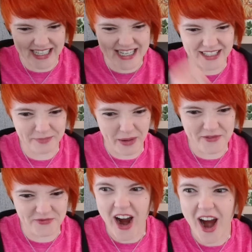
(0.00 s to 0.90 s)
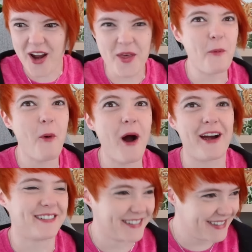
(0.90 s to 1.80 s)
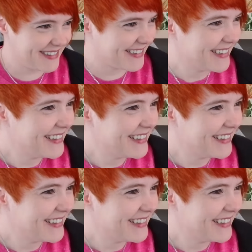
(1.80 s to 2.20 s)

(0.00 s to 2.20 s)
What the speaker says: That is by far the worst.